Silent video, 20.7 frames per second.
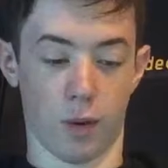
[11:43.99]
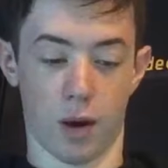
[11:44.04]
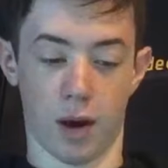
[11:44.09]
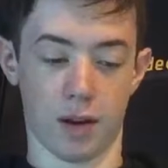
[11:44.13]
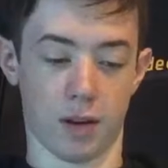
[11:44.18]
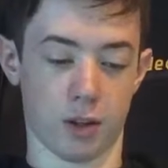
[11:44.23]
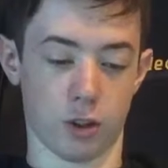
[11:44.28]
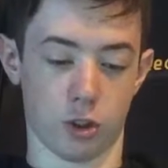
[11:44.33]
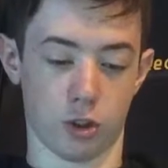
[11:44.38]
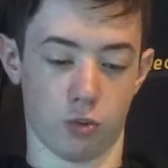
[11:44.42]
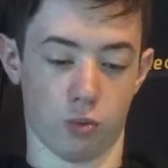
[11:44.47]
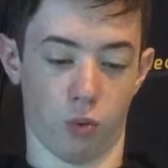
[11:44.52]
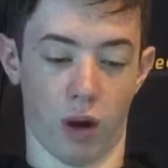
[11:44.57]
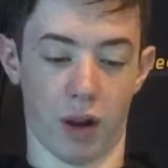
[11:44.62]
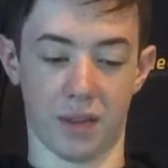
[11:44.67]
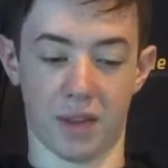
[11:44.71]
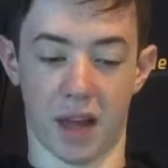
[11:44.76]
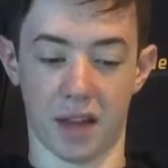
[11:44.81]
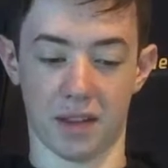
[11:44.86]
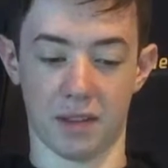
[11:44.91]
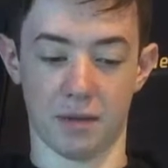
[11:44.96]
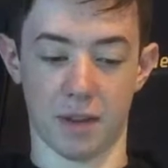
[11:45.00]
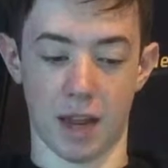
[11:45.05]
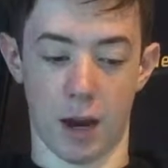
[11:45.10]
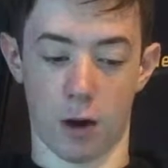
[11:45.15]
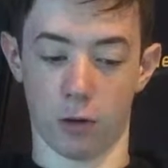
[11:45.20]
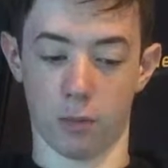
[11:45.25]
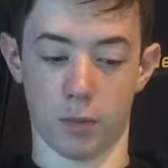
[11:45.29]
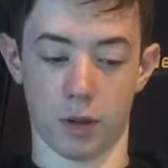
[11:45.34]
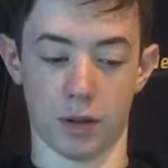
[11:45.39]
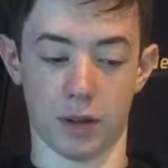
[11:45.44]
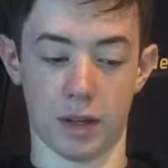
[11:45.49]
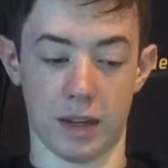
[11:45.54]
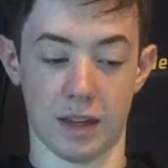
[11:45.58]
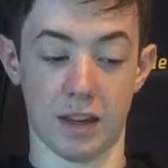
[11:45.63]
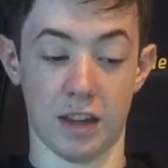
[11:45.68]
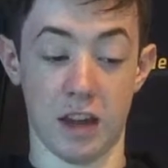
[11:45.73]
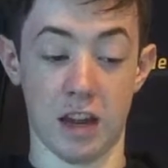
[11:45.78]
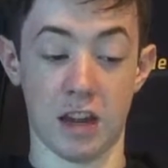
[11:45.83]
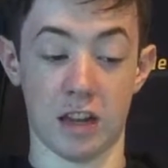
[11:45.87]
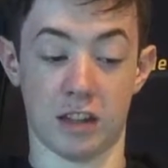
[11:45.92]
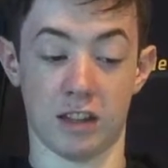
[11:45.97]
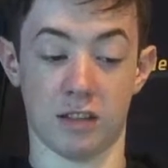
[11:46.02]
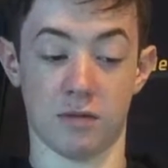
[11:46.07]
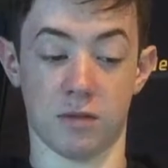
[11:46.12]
I don't know why I didn't just write that down, but